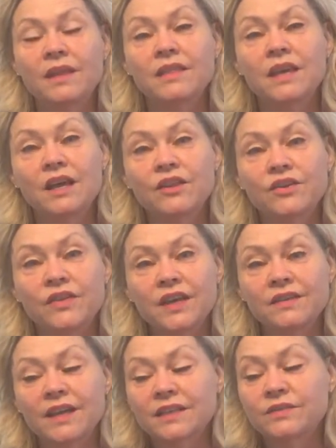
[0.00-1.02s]
The other
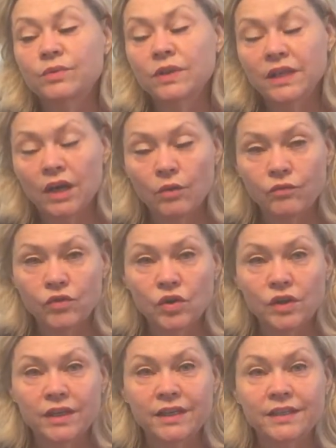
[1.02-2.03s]
thing that's really
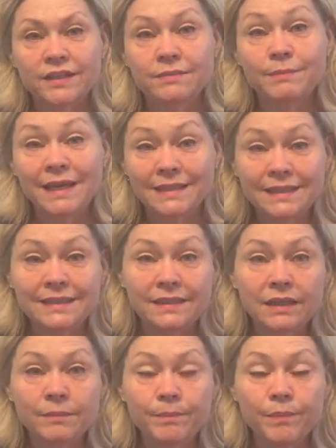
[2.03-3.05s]
helpful is
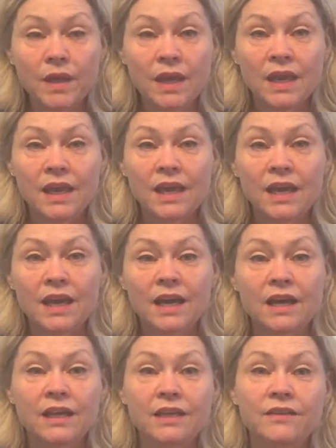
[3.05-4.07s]
magnesium,
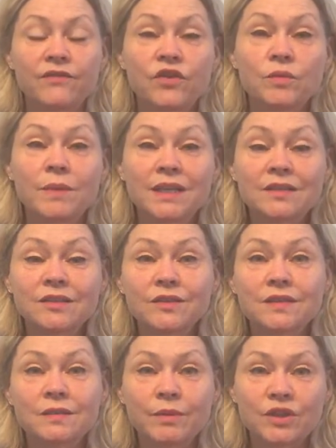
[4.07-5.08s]
and for muscles
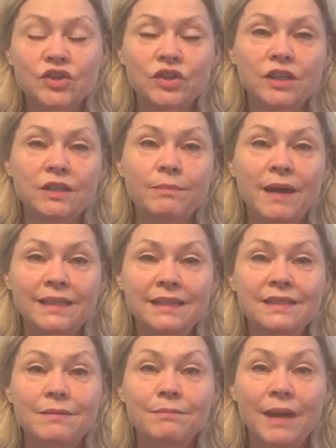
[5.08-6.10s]
especially,
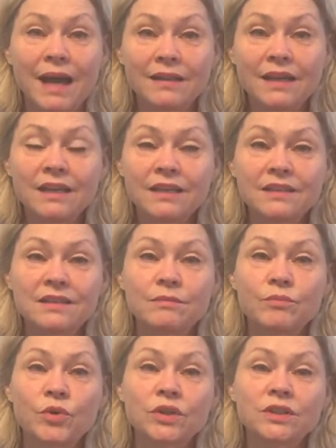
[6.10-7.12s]
magnesium malate is
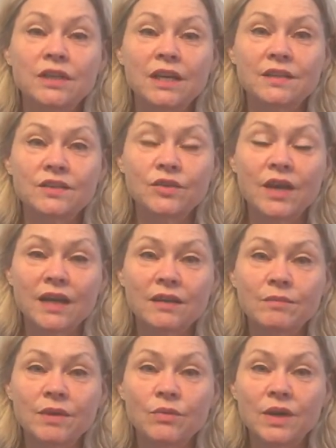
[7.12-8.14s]
important, and so that can
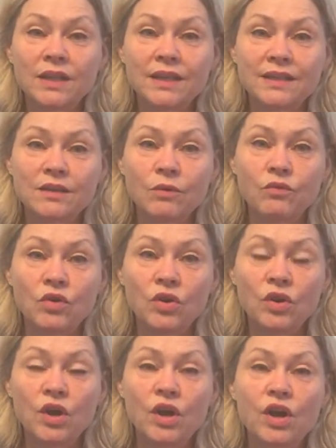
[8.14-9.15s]
be one that's helpful
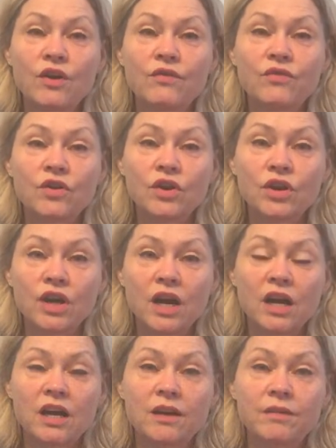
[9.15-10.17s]
for
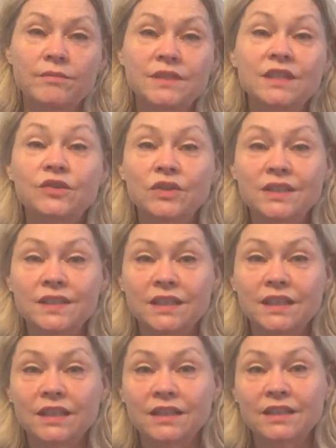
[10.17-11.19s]

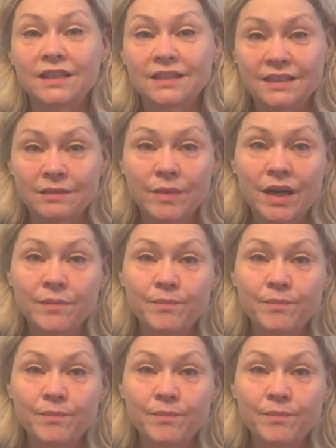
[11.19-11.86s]
decreasing the edema.